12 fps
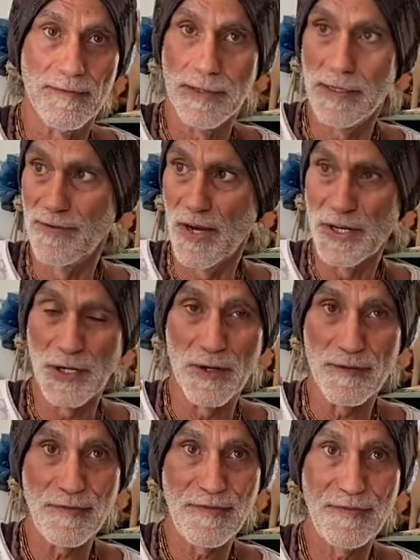You've only
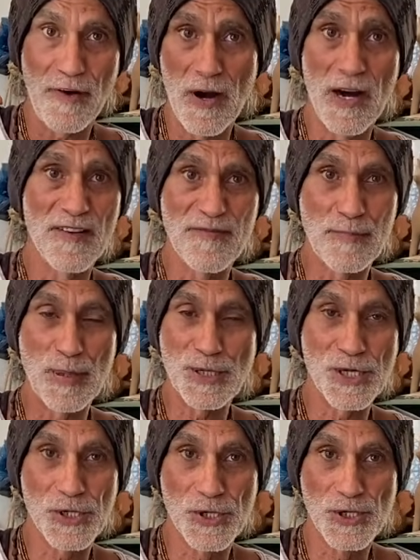got 5
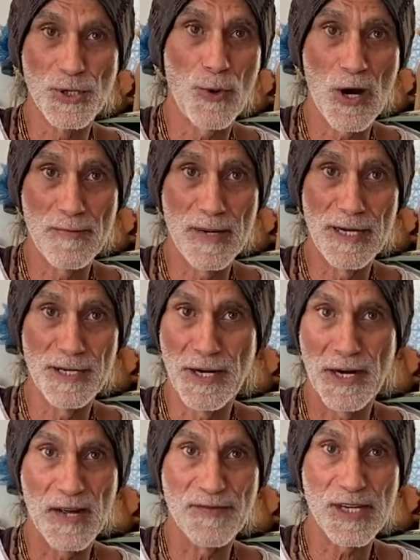positions to worry about, you
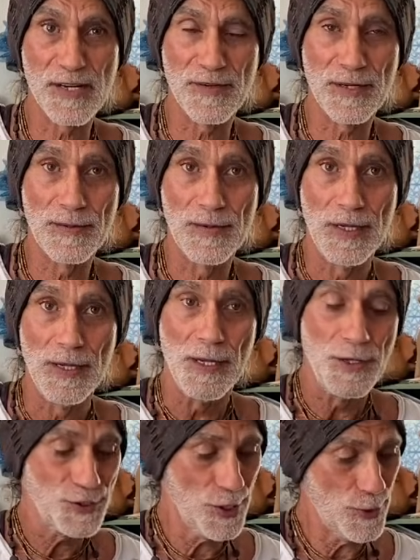don't have 7.
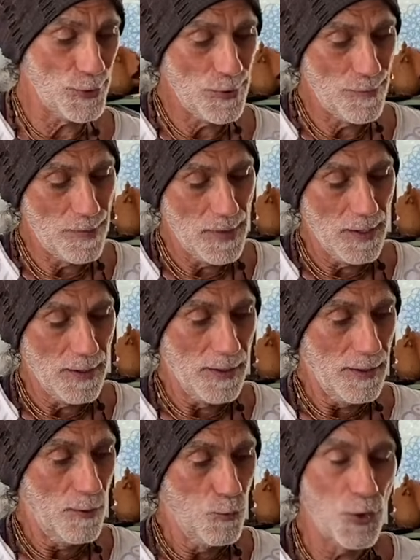So
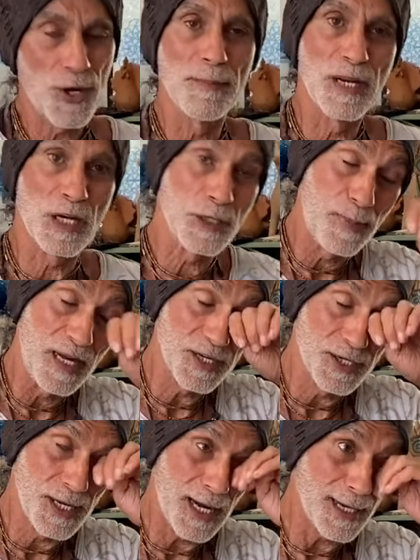what I'm going to explain
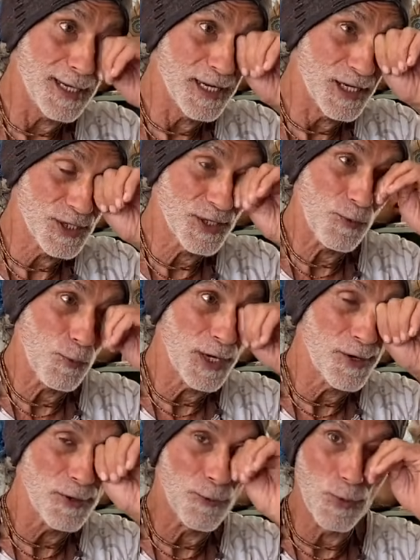today is
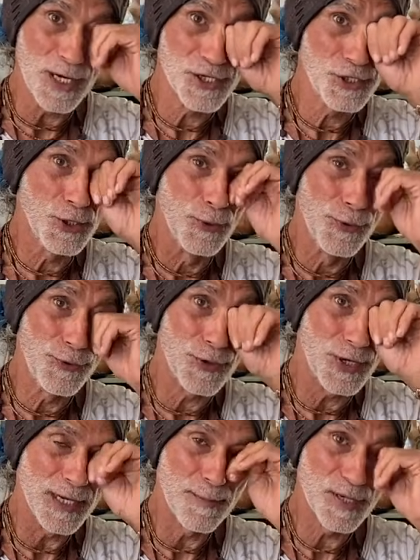where's 2 and
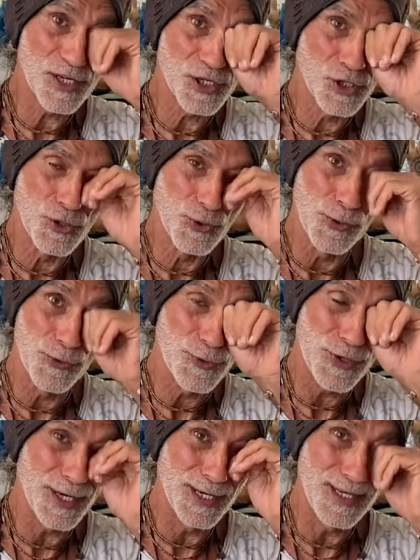3, position 2 and
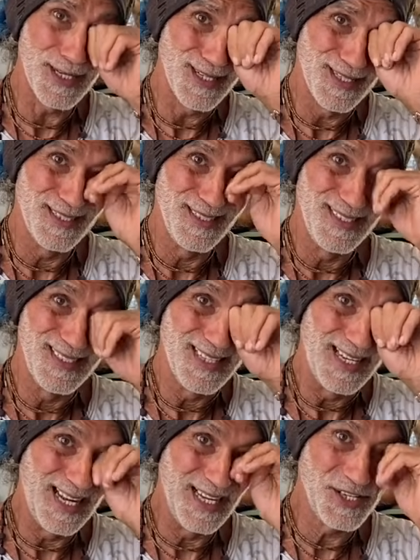3,
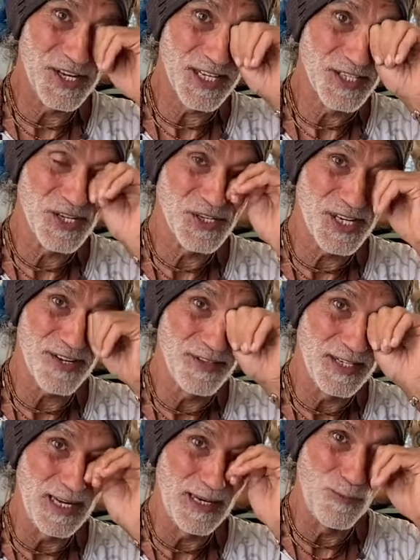and 6 and
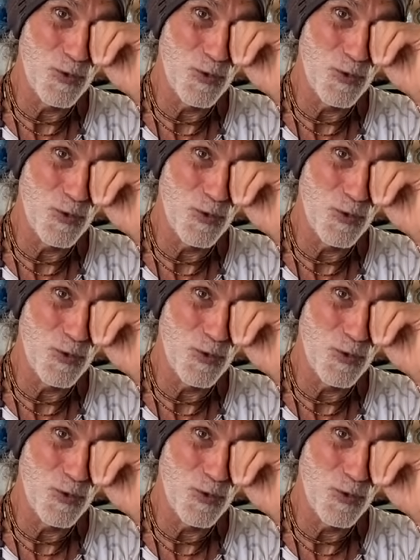7, and